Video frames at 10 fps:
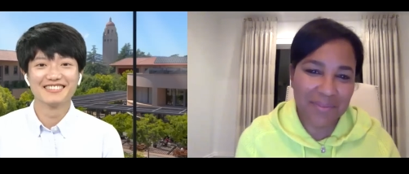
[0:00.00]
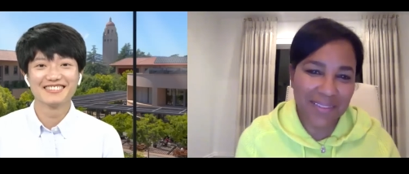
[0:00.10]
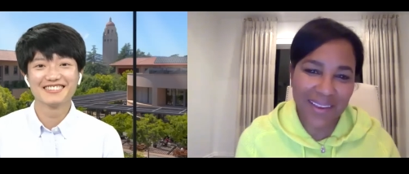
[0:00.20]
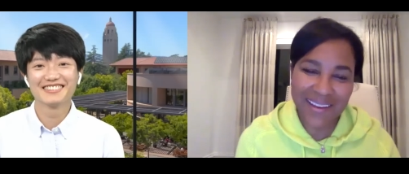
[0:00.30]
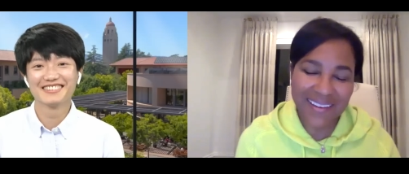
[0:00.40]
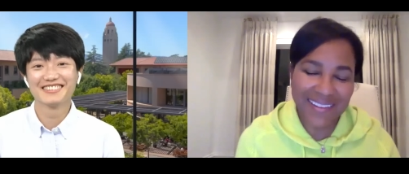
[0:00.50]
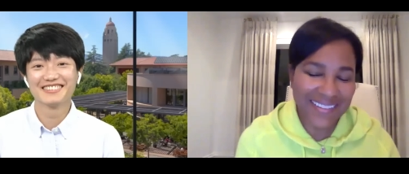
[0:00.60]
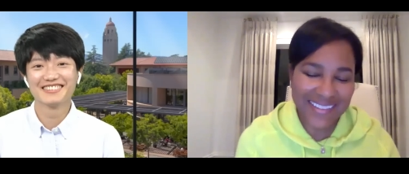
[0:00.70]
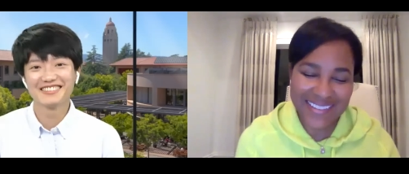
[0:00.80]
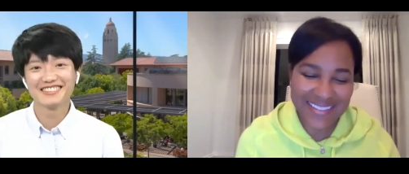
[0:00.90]
Speaker 1: yeah
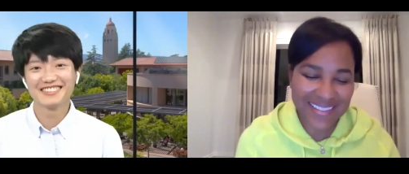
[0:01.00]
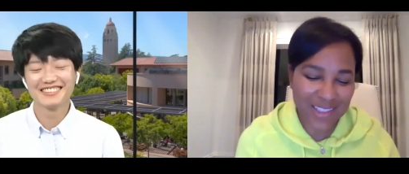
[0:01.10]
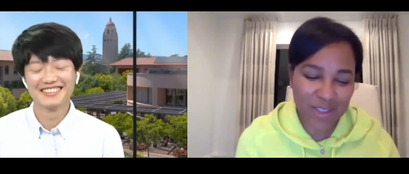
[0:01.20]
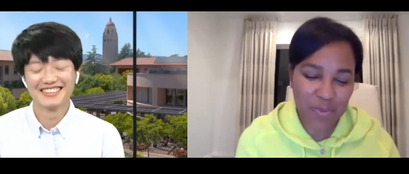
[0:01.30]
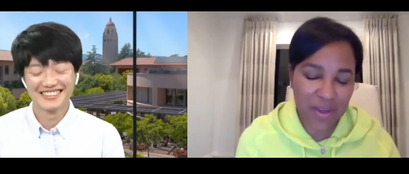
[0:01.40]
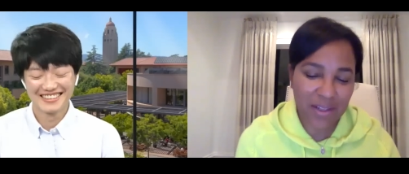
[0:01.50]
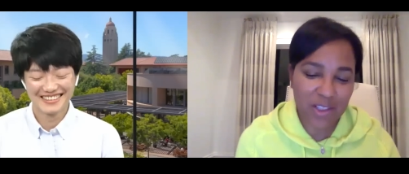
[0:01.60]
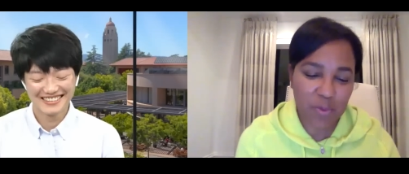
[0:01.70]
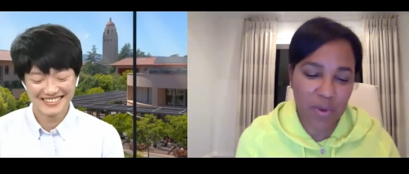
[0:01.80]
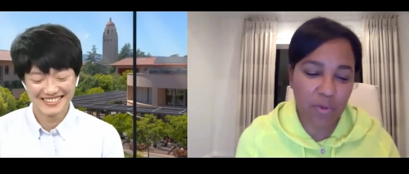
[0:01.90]
it's it's been
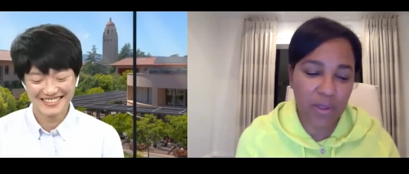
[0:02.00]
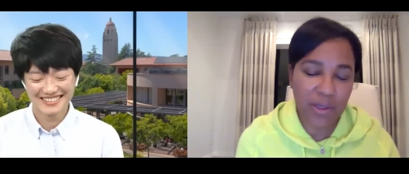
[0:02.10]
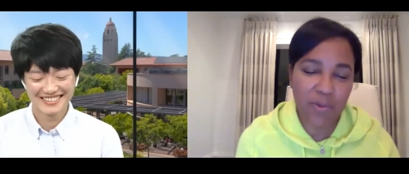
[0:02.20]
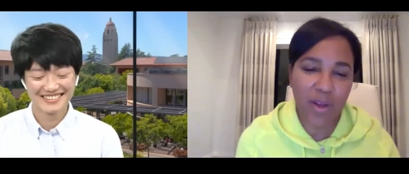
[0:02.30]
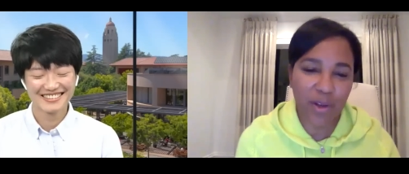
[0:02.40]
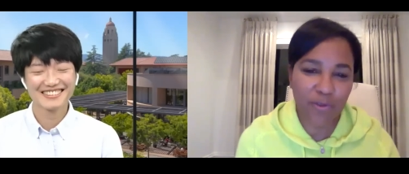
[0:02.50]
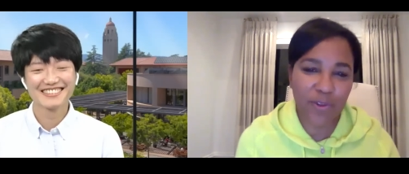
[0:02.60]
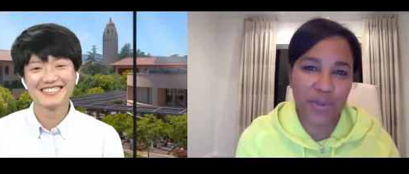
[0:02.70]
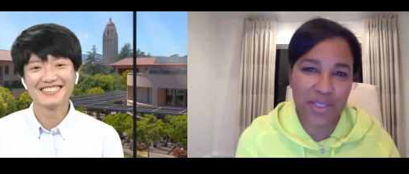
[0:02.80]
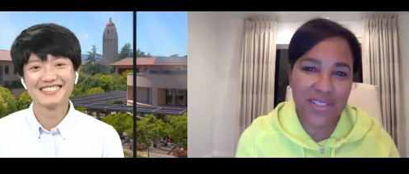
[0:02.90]
it's been really
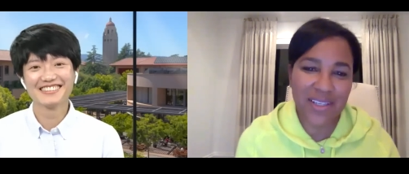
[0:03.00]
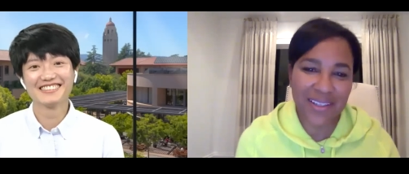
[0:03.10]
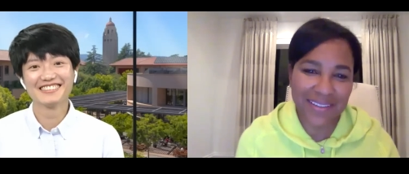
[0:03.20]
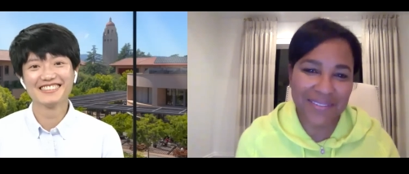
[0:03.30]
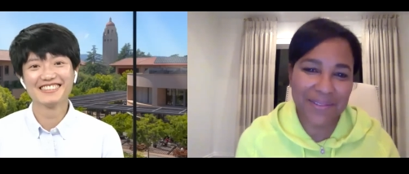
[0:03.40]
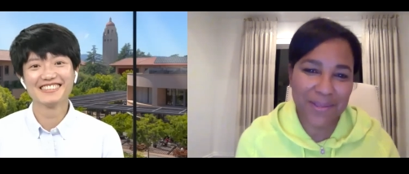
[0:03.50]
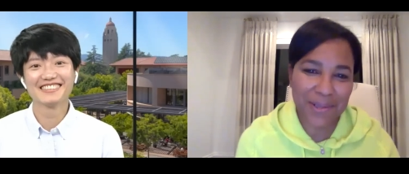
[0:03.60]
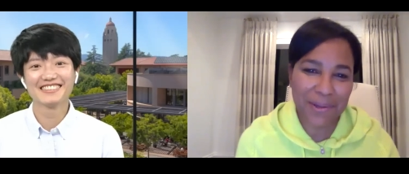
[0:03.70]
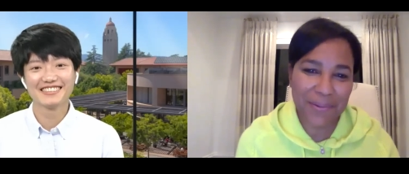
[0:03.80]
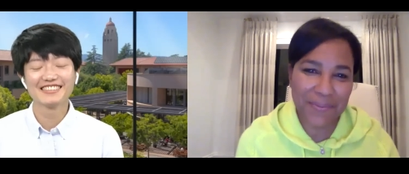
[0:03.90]
wonderful to see
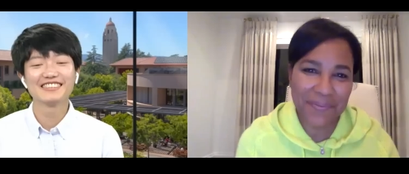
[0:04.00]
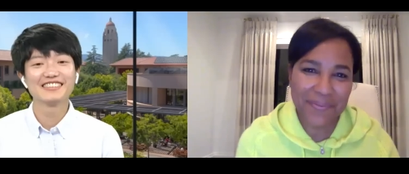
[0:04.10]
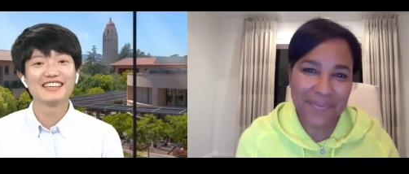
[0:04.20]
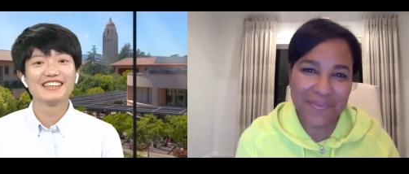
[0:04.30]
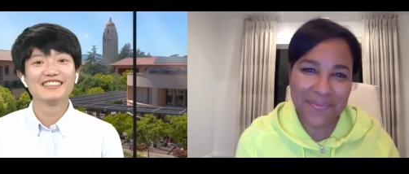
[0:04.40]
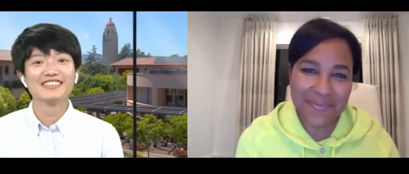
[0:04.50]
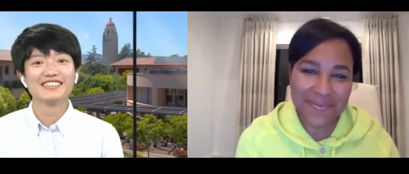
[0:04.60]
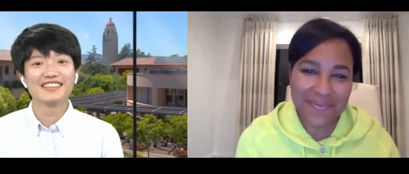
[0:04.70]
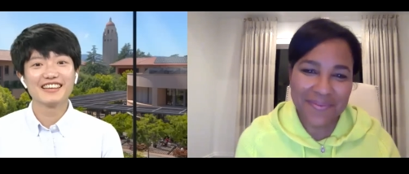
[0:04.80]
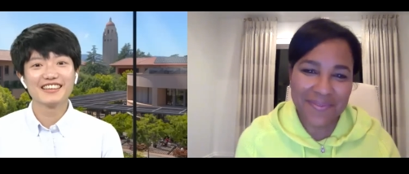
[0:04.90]
so
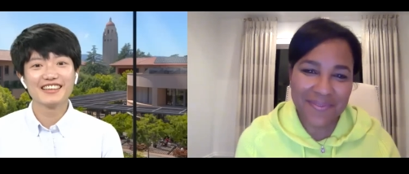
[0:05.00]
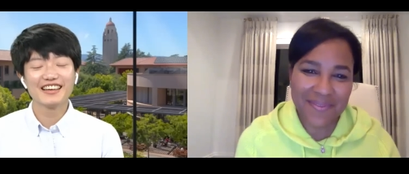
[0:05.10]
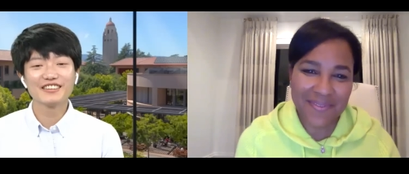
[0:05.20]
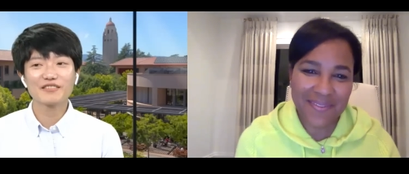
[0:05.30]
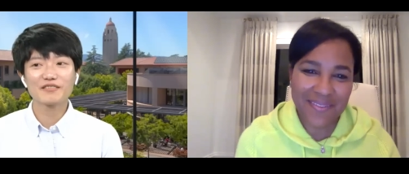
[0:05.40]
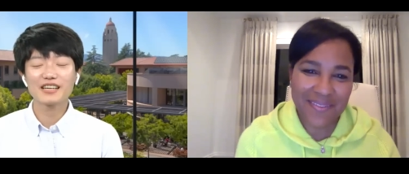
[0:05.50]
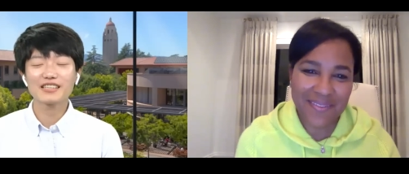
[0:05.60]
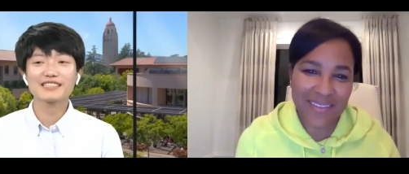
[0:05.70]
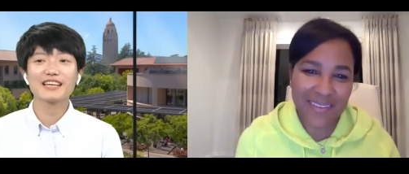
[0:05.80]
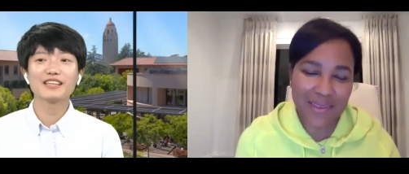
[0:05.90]
Speaker 2: and
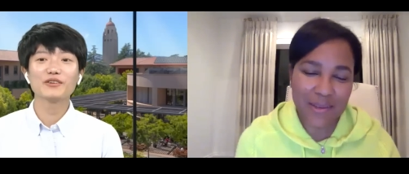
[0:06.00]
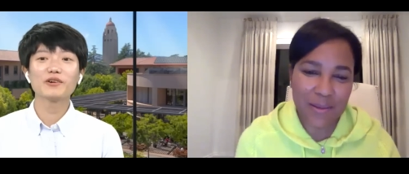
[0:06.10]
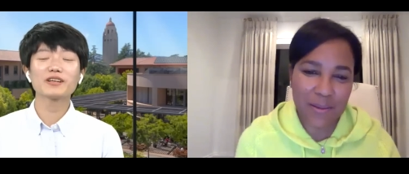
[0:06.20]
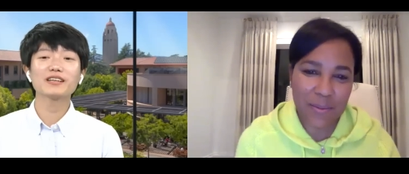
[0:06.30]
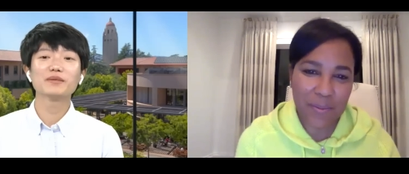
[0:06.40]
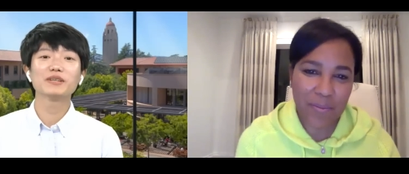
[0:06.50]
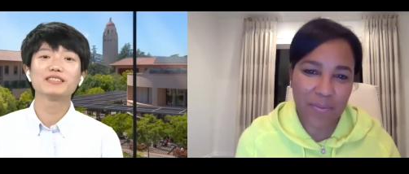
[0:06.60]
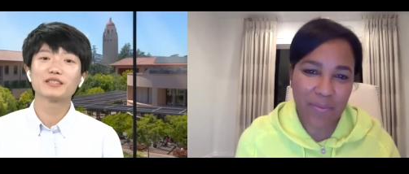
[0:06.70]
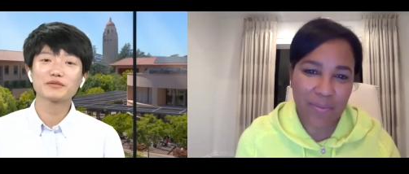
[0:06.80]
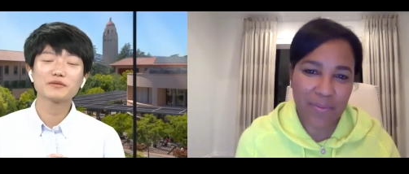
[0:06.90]
Roz, you are a
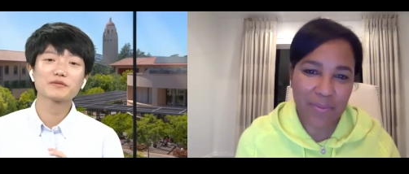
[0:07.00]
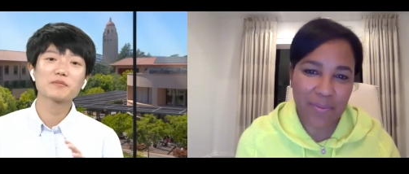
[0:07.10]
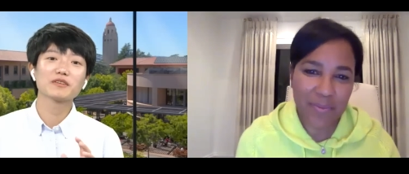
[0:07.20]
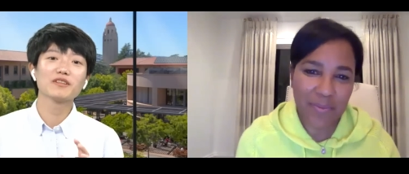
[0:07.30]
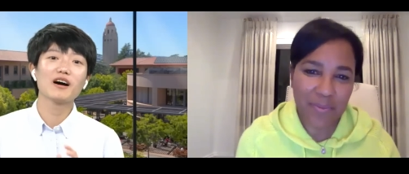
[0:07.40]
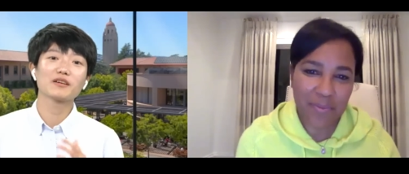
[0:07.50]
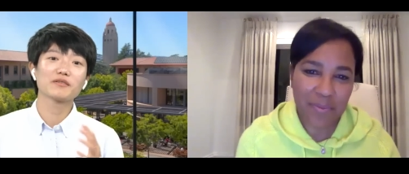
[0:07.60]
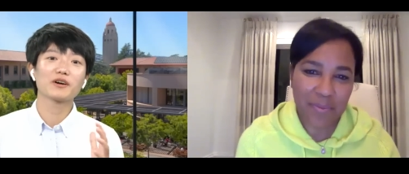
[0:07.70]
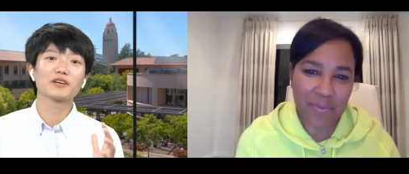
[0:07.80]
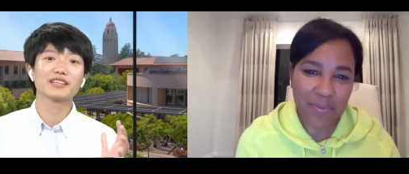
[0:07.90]
bit different from a lot of
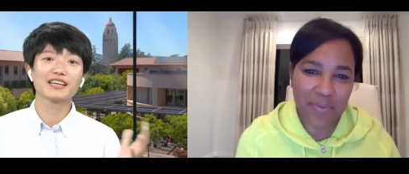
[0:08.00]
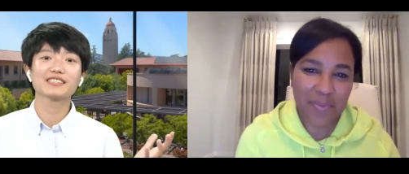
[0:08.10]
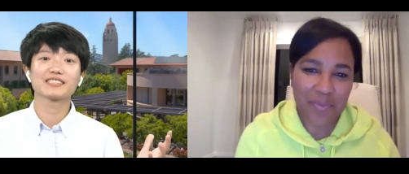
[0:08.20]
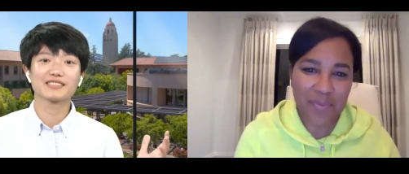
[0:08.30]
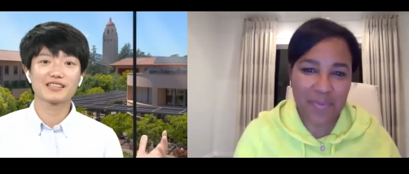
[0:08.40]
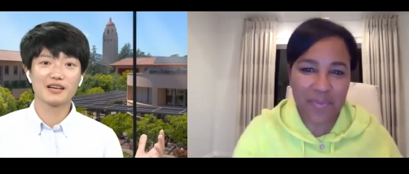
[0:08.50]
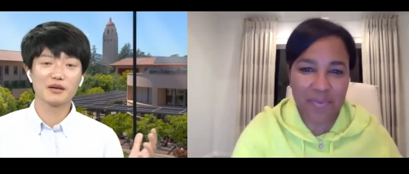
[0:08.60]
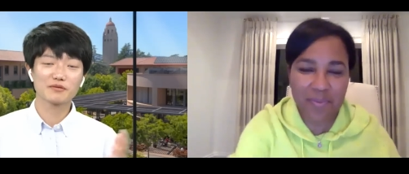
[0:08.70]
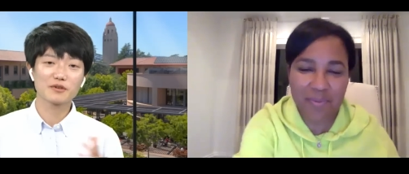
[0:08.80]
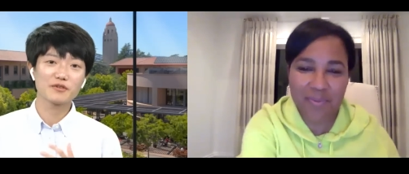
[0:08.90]
our guests
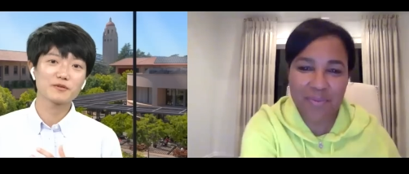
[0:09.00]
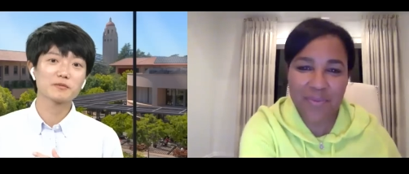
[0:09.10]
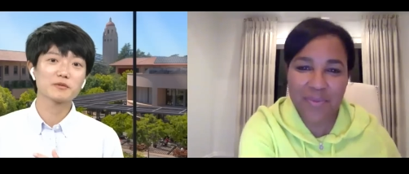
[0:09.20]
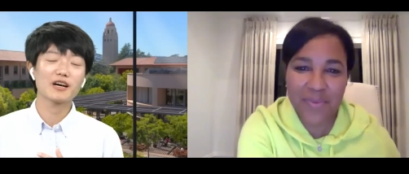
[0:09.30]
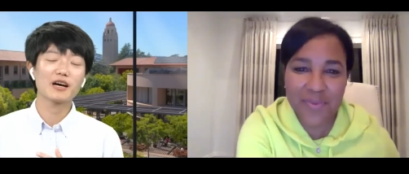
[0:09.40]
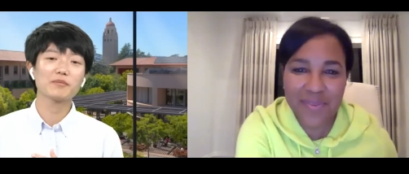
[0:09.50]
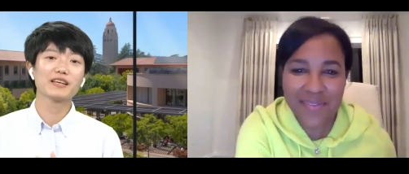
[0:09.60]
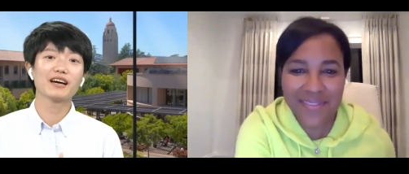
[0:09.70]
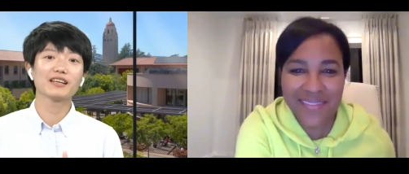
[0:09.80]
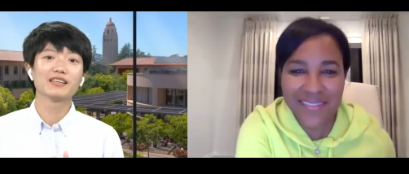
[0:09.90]
uh, for View from the Top
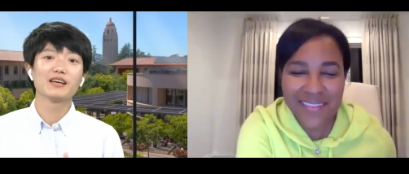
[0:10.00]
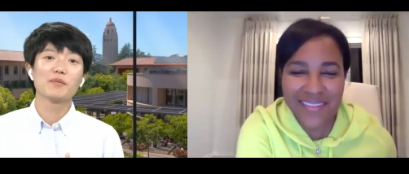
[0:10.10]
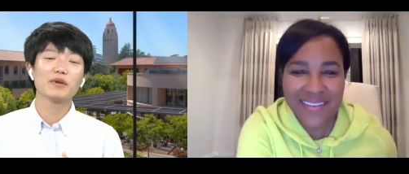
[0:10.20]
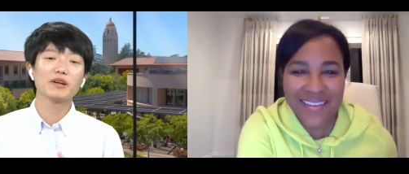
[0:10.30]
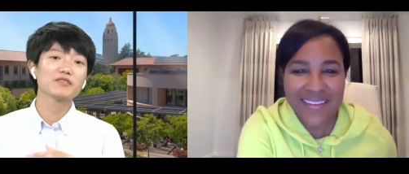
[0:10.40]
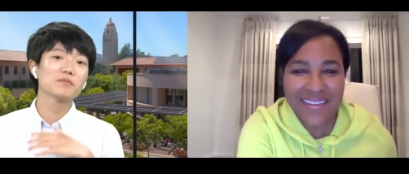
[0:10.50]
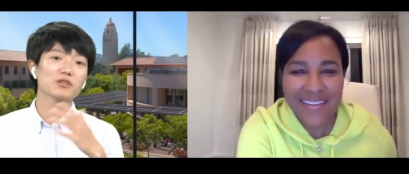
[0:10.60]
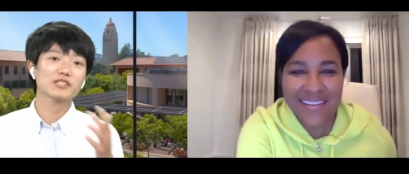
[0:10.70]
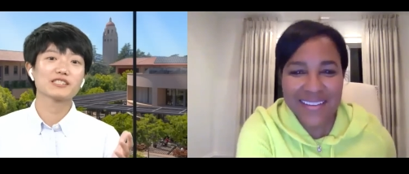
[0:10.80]
in that many of them are